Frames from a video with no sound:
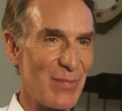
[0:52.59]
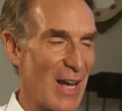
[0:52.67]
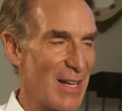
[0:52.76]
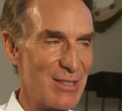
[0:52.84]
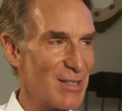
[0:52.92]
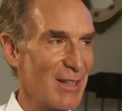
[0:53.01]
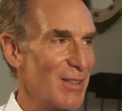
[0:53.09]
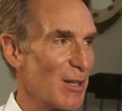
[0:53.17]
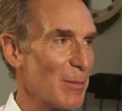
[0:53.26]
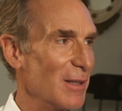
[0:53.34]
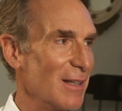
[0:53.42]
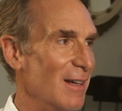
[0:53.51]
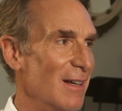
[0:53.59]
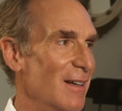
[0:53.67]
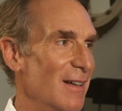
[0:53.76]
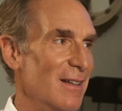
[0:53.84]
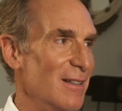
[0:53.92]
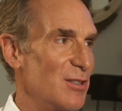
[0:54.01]
I, I think about it.
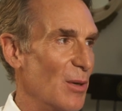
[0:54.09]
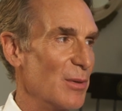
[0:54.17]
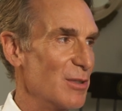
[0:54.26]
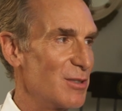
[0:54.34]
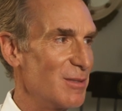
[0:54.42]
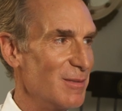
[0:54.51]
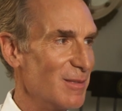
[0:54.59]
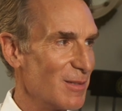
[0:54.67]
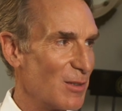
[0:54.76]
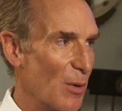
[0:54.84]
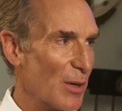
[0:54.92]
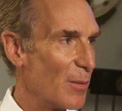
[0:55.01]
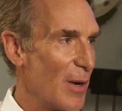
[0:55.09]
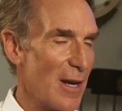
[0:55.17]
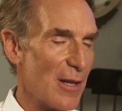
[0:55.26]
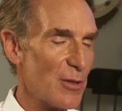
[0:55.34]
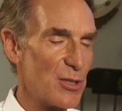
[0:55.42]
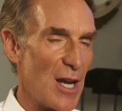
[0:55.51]
So it was going to
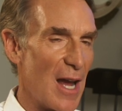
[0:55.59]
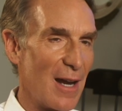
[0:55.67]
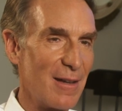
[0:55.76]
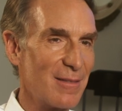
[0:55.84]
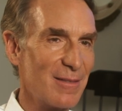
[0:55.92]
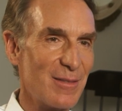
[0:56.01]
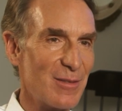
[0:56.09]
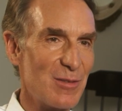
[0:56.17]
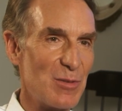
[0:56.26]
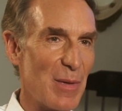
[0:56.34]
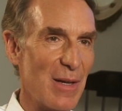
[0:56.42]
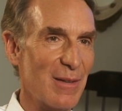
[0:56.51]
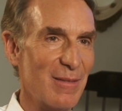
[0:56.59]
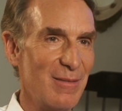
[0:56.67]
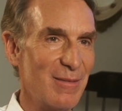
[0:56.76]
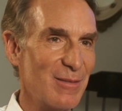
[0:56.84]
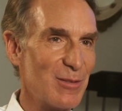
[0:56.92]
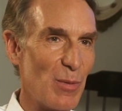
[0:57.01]
Radio Shack, spending
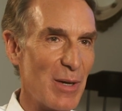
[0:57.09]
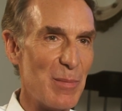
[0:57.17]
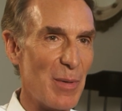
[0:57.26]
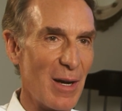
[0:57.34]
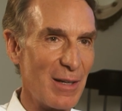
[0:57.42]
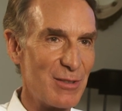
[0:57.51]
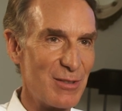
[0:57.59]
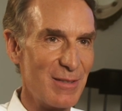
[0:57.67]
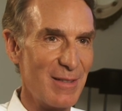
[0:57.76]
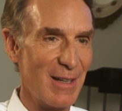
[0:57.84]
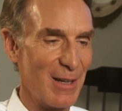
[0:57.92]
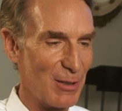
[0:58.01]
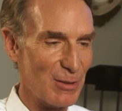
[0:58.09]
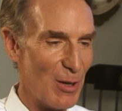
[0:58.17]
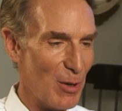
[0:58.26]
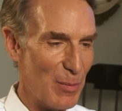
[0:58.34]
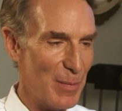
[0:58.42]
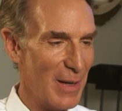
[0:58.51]
20 bucks and a
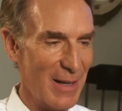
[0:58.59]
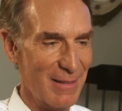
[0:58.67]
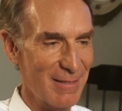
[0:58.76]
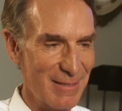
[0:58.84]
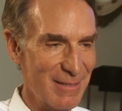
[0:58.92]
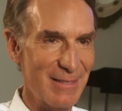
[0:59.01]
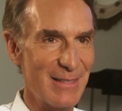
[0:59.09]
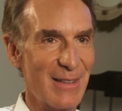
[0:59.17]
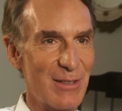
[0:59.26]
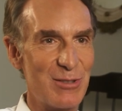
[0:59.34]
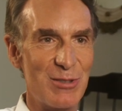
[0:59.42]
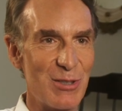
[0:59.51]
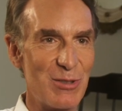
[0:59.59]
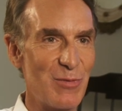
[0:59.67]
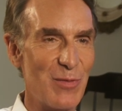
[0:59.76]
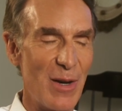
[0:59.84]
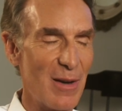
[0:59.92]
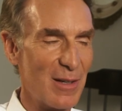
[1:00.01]
globe and it's just
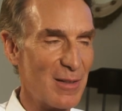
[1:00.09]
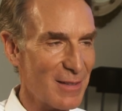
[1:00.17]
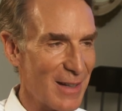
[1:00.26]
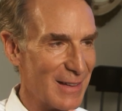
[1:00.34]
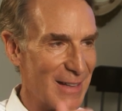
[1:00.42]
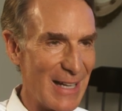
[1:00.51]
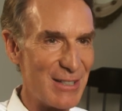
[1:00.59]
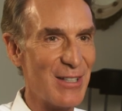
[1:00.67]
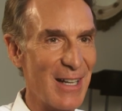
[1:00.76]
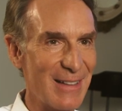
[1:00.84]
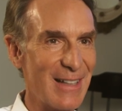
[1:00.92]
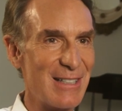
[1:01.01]
very, like, that's it.